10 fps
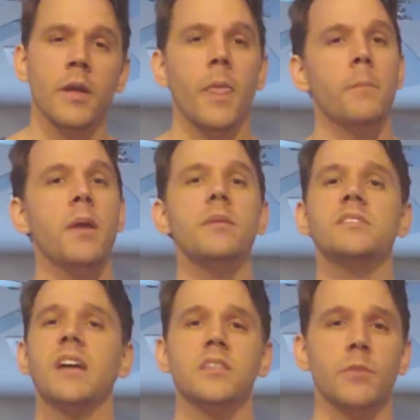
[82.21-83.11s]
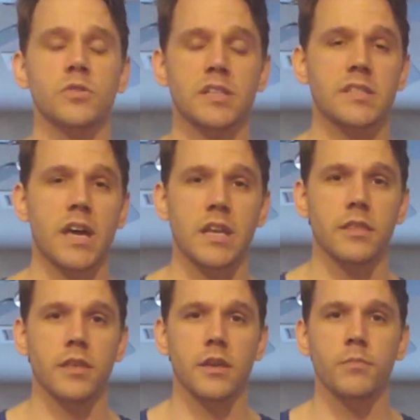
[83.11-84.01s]
And maybe it's not the most exciting
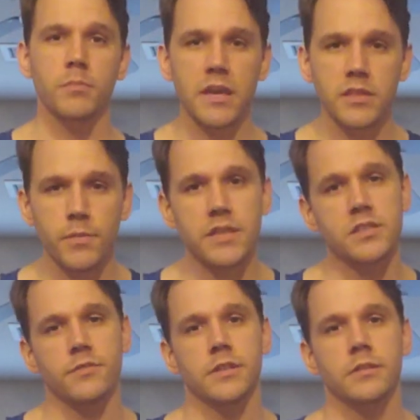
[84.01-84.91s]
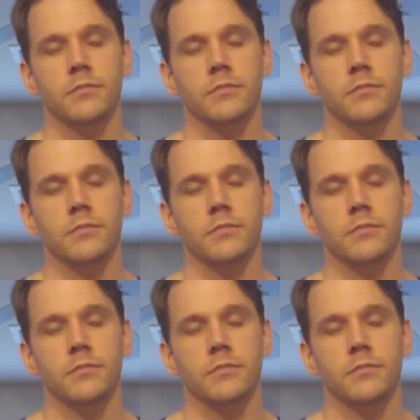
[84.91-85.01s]
thing, but make the best of it.